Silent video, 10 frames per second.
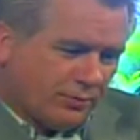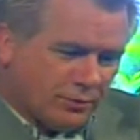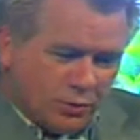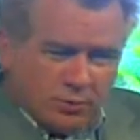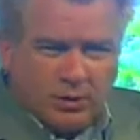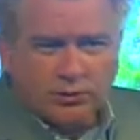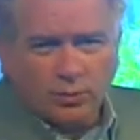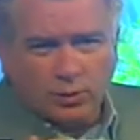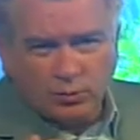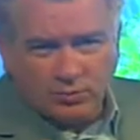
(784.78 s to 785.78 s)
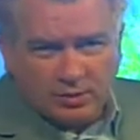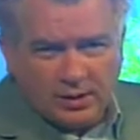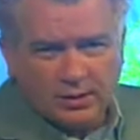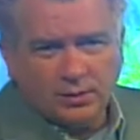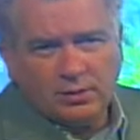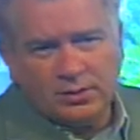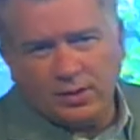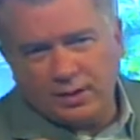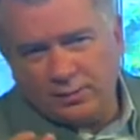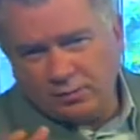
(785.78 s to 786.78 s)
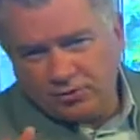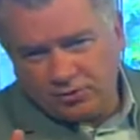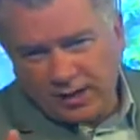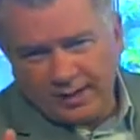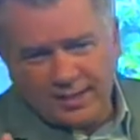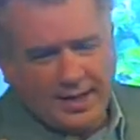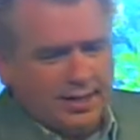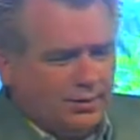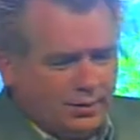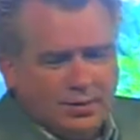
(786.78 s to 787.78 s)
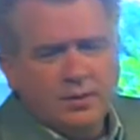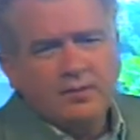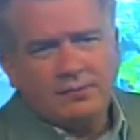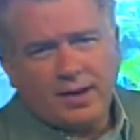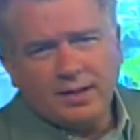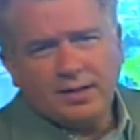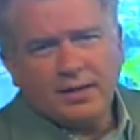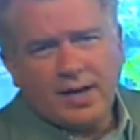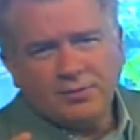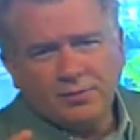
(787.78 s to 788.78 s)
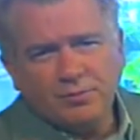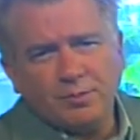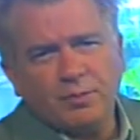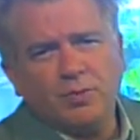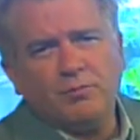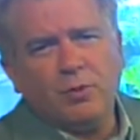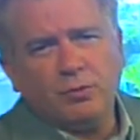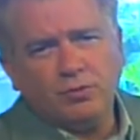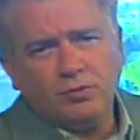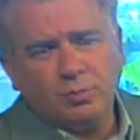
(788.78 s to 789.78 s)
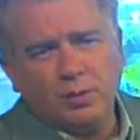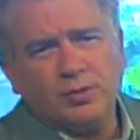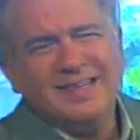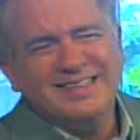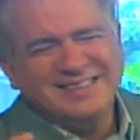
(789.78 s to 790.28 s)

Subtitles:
few months where it was legal, and then it was shot down, and finally last November the voters spoke.